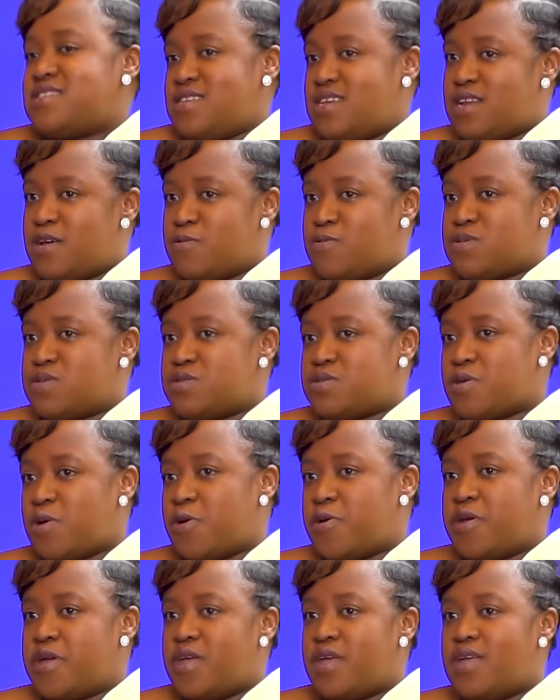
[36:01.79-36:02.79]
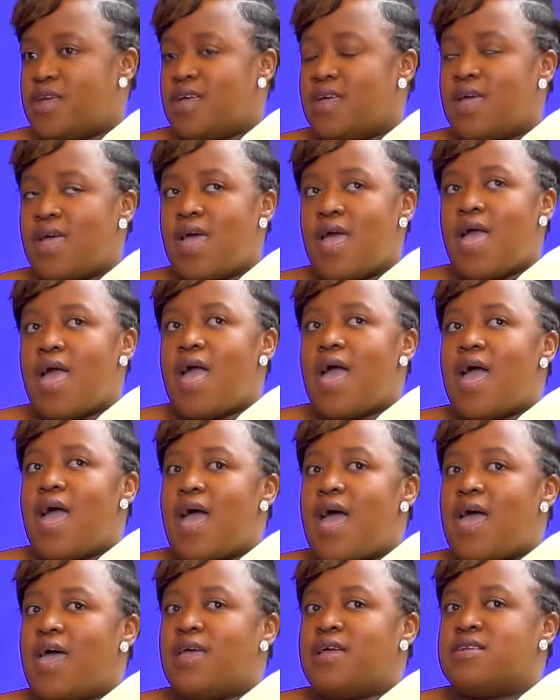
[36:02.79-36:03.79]
said I was sorry.
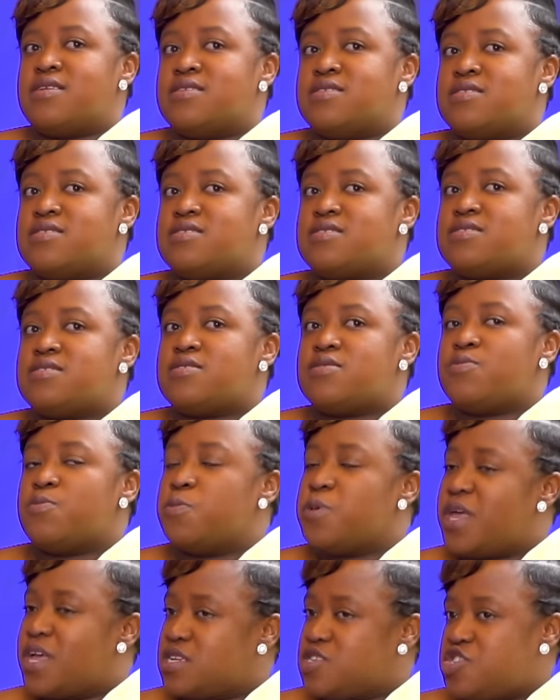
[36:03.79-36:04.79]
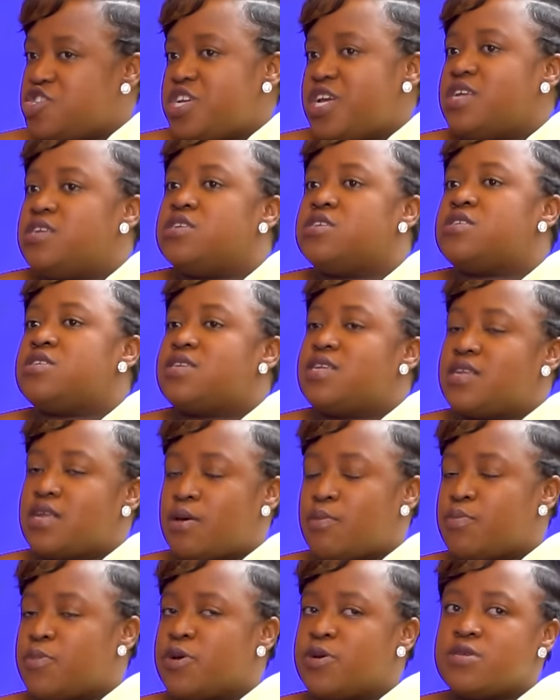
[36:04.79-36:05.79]
And we exchanged
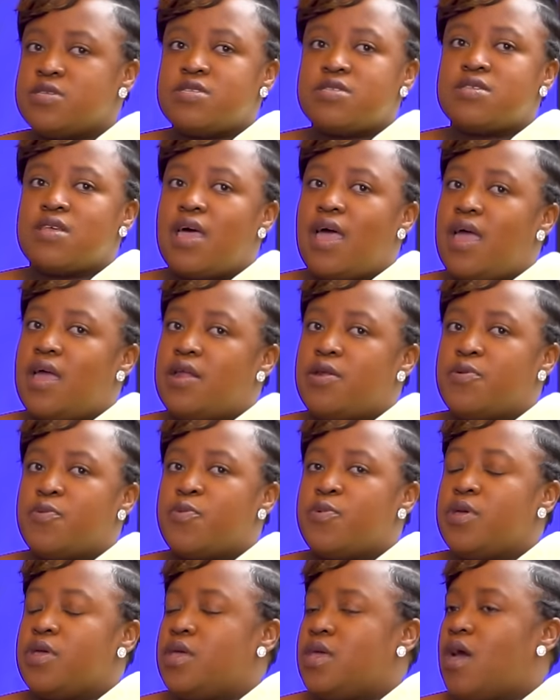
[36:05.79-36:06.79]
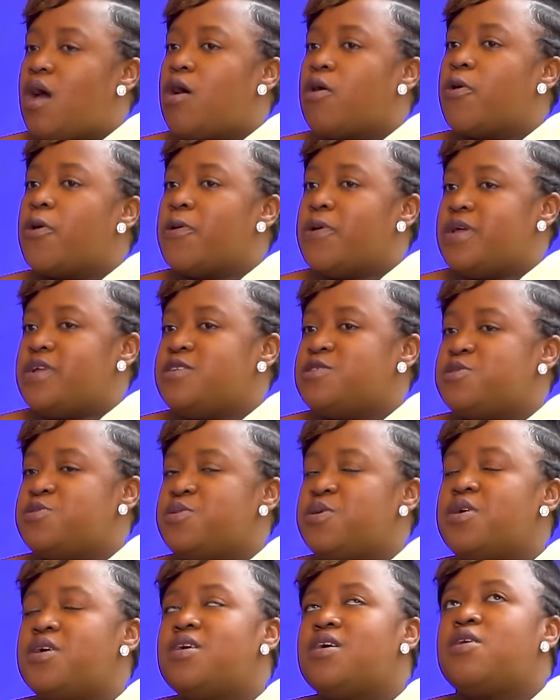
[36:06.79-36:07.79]
numbers, and we are going
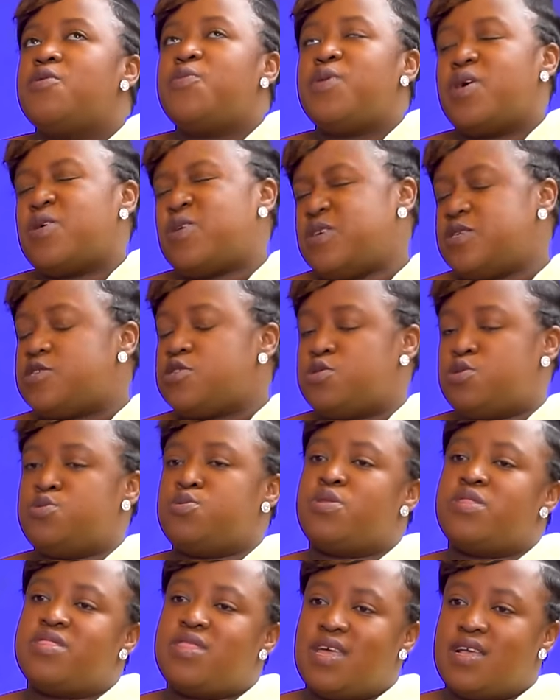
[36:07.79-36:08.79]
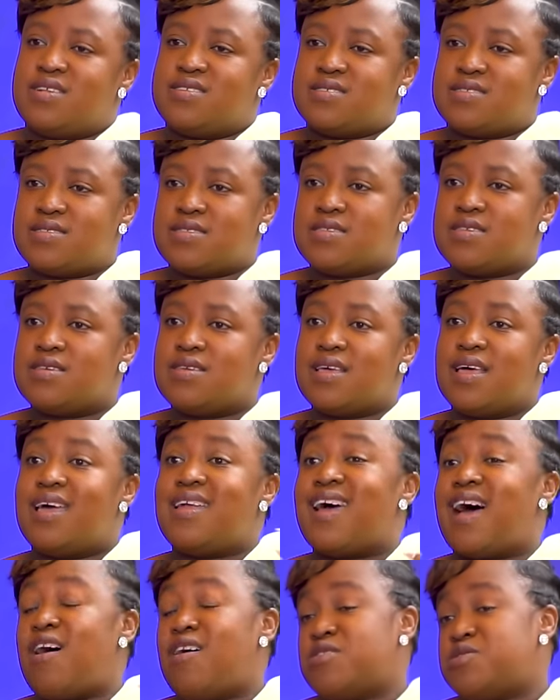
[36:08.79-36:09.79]
to do things
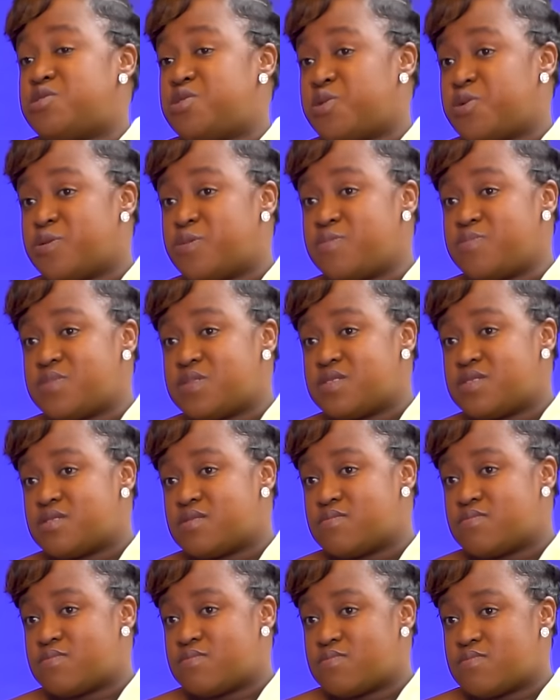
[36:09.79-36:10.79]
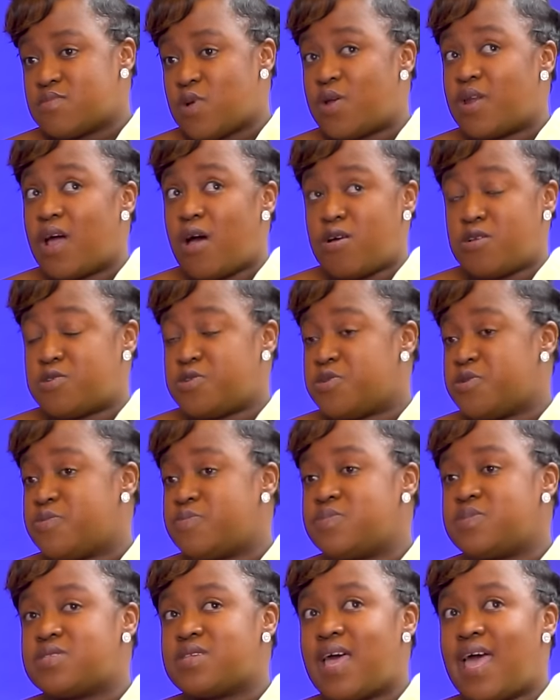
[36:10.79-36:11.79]
at our terms, on our
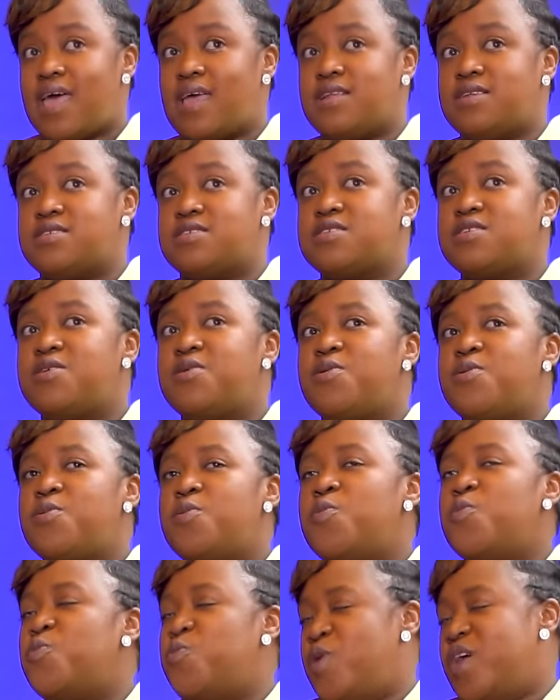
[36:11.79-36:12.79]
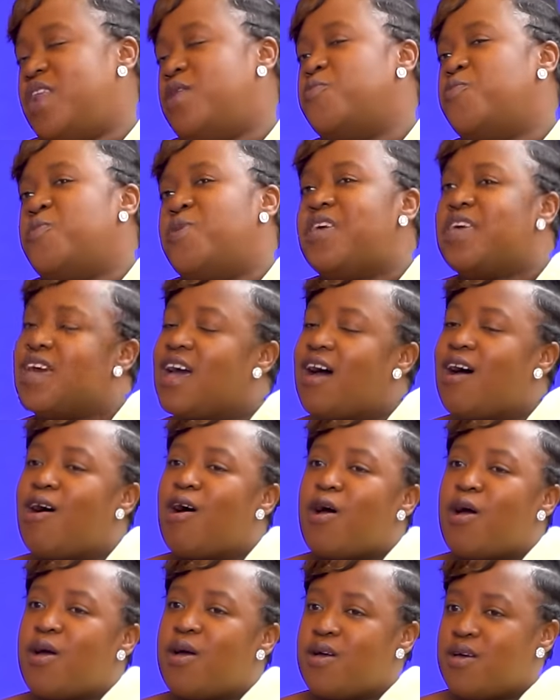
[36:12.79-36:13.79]
terms, and when we
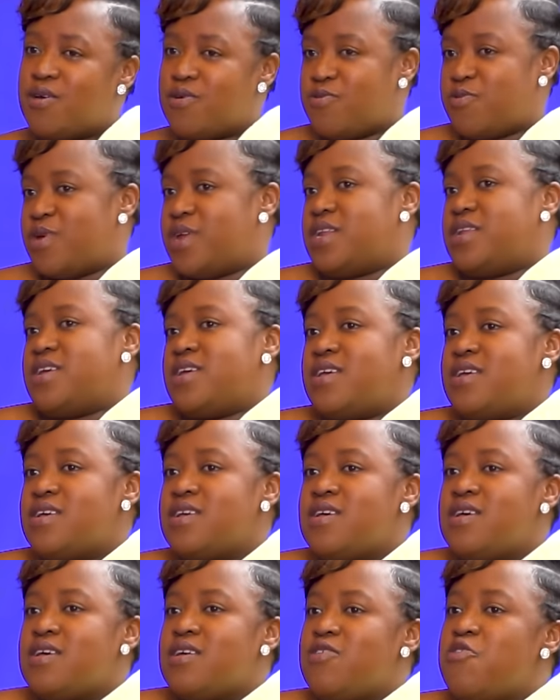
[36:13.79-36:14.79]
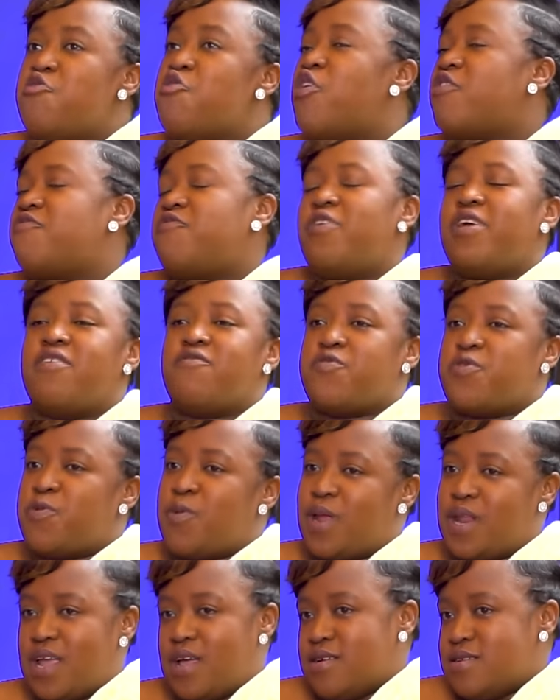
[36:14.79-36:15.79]
are ready, not for
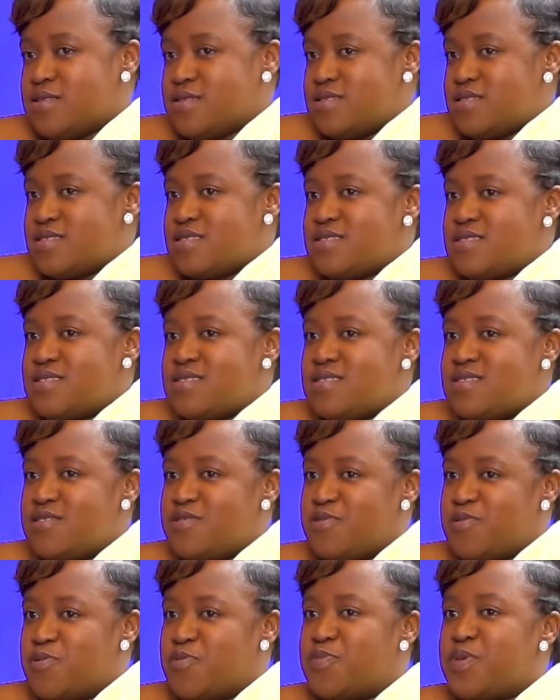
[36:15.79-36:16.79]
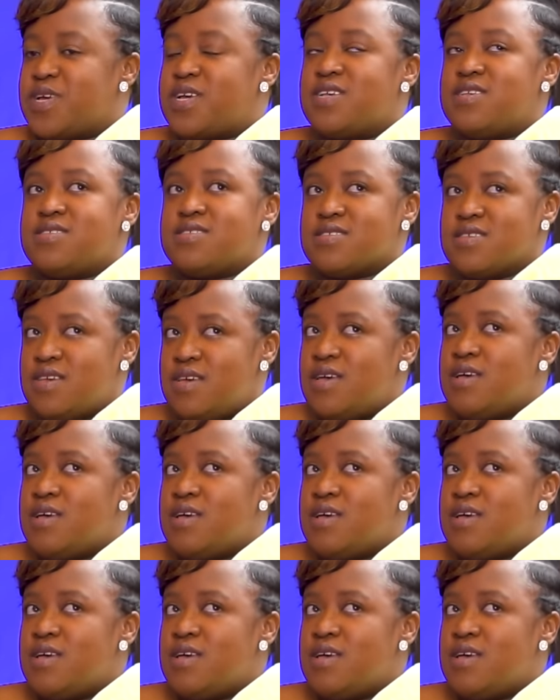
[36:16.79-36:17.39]
everyone else. You know, because